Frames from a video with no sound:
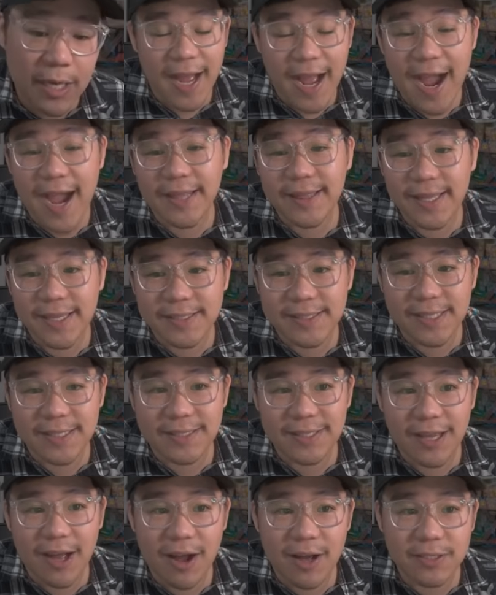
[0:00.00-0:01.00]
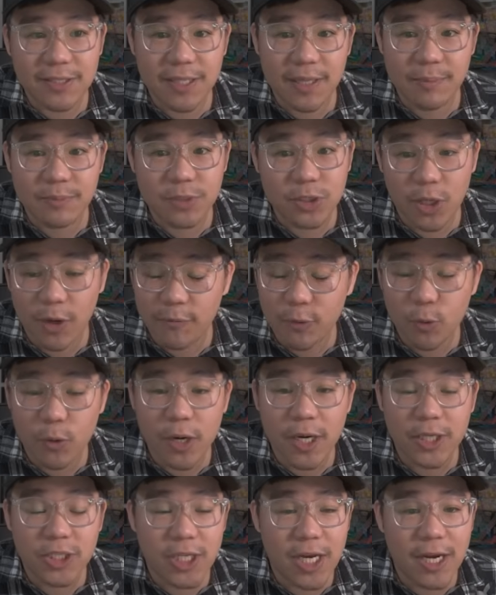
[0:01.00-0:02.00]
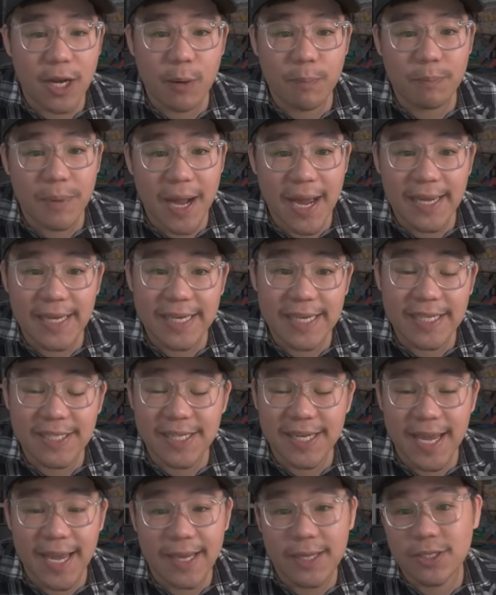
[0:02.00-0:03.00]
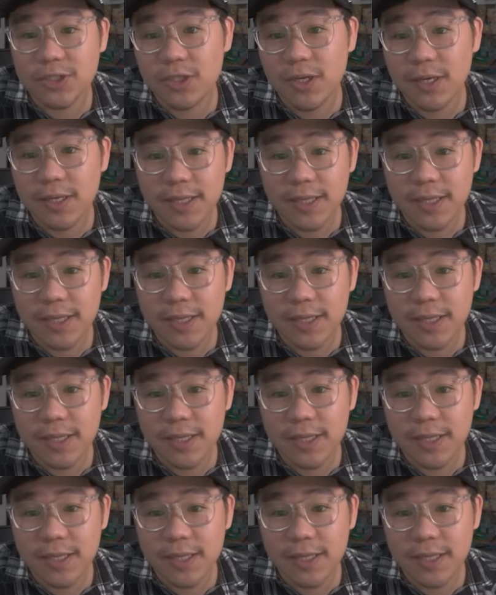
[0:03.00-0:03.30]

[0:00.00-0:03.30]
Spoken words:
I think it's awesome, so if you want to check out Buyee today,